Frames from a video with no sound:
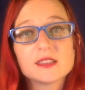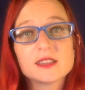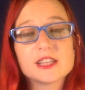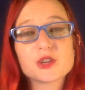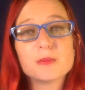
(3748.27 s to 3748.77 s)

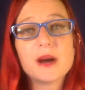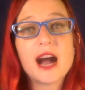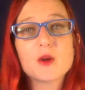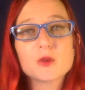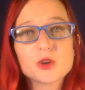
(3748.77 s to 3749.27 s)
is your
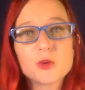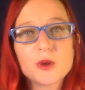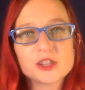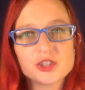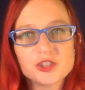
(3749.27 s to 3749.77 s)
power
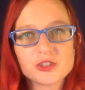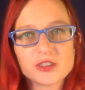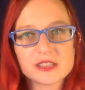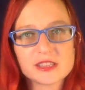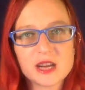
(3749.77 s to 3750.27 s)
question
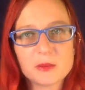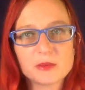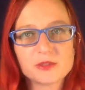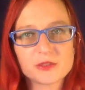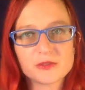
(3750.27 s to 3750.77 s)
during this time
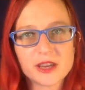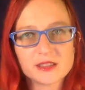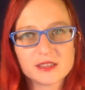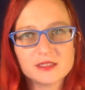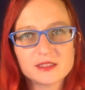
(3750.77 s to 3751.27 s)
of your
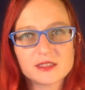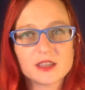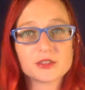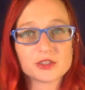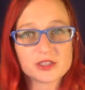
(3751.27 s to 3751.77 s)
phase,
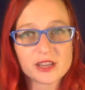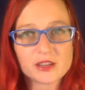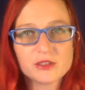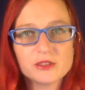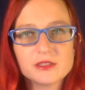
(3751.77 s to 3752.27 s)
of your
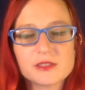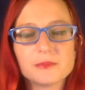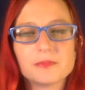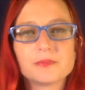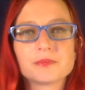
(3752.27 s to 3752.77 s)
cycles.
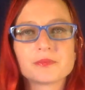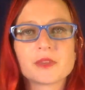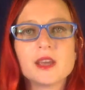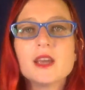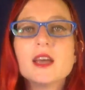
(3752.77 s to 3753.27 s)

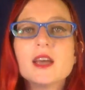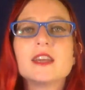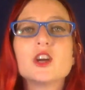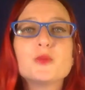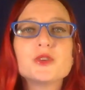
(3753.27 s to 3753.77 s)
And I
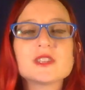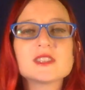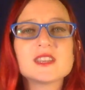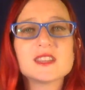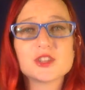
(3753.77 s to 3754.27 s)
hope you can
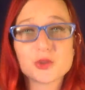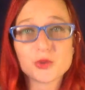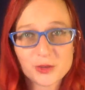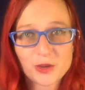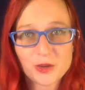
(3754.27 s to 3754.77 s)
see that
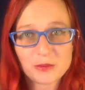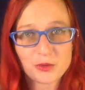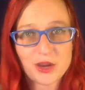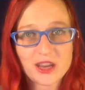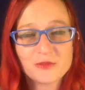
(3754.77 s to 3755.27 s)
joining
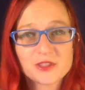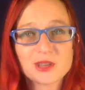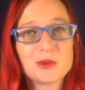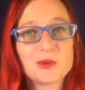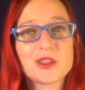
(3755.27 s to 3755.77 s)
YBYF is
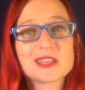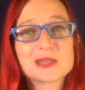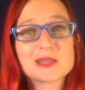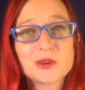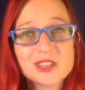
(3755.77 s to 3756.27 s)
going to be one of the
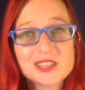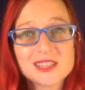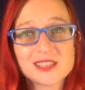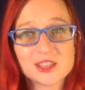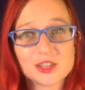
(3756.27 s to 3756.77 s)
smartest
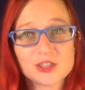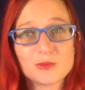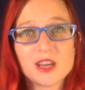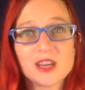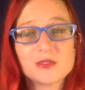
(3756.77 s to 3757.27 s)
decisions you
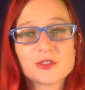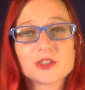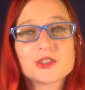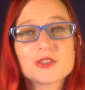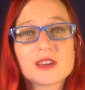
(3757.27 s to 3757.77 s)
make for your
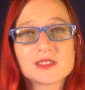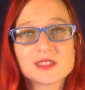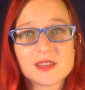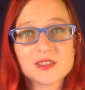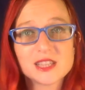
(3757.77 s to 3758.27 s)

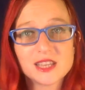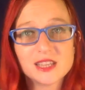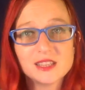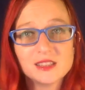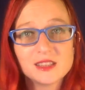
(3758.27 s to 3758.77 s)

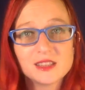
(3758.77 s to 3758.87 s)
2017,